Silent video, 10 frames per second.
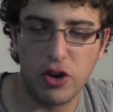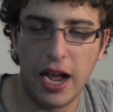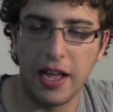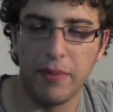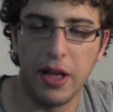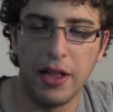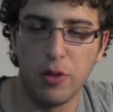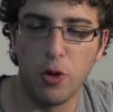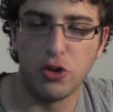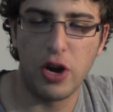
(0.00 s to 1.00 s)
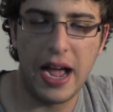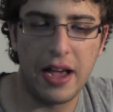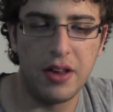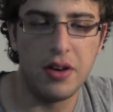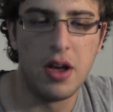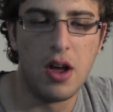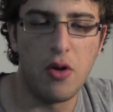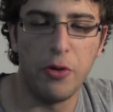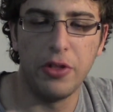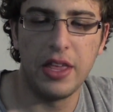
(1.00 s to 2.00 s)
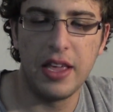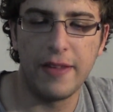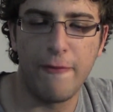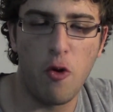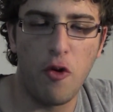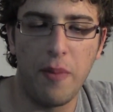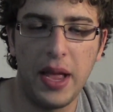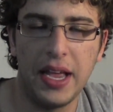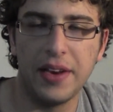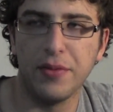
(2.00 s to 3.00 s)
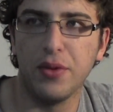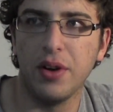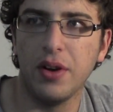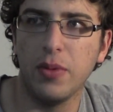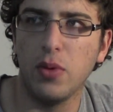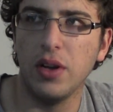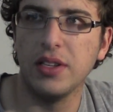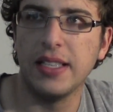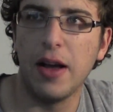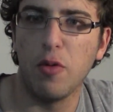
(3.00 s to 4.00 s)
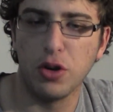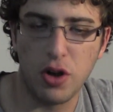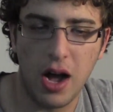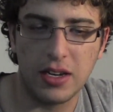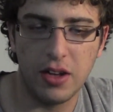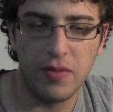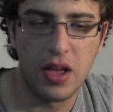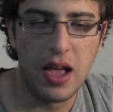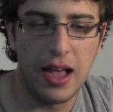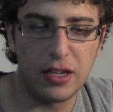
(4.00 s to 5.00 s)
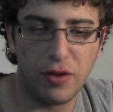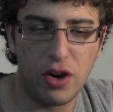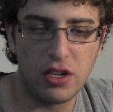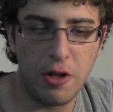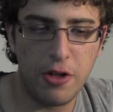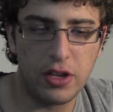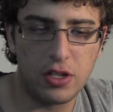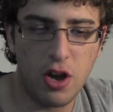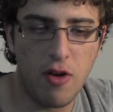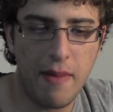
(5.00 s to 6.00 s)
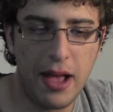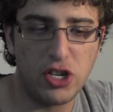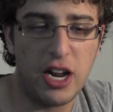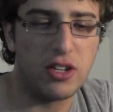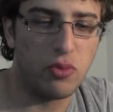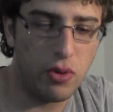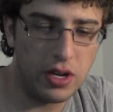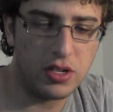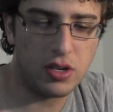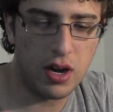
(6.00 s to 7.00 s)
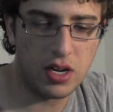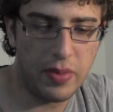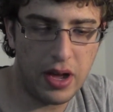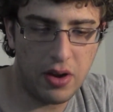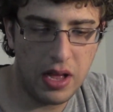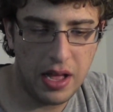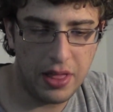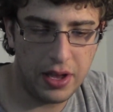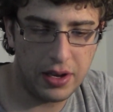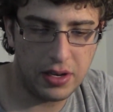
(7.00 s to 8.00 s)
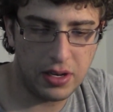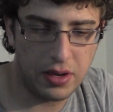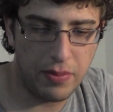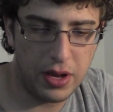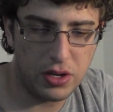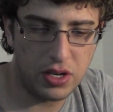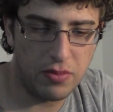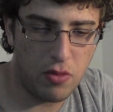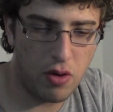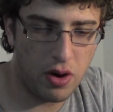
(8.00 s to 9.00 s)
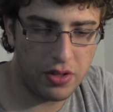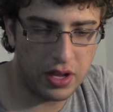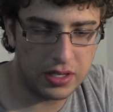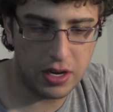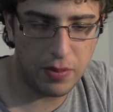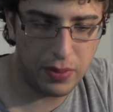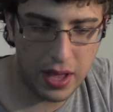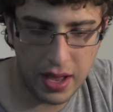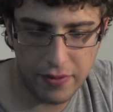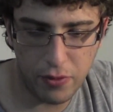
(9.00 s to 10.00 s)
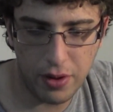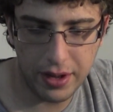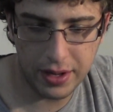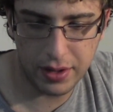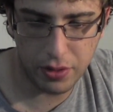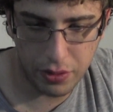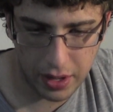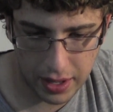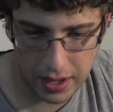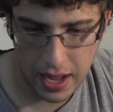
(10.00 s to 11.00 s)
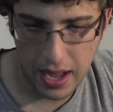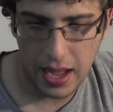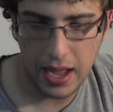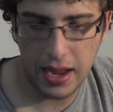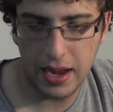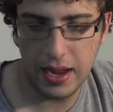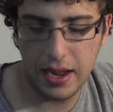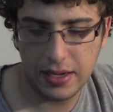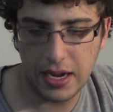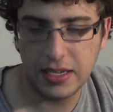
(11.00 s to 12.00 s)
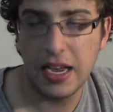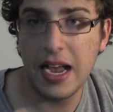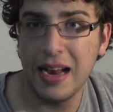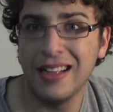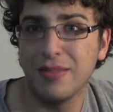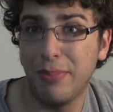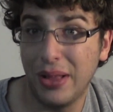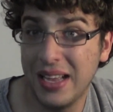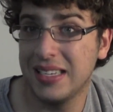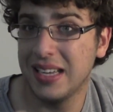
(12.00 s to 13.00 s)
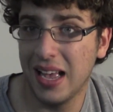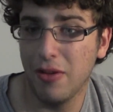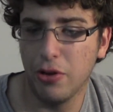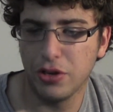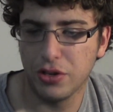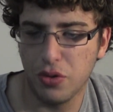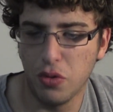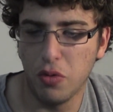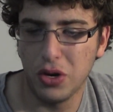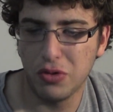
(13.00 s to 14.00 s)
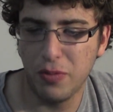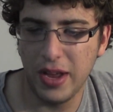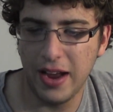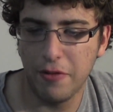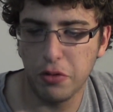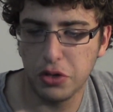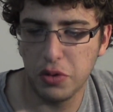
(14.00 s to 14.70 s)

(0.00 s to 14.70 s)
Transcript: Dragon and Lord Drakkon were the four main ones that were talked of. As far as other things go, Imaginext was talked about. They did mention more things that are planned for it, including a Titanus playset, which is cool, which will be able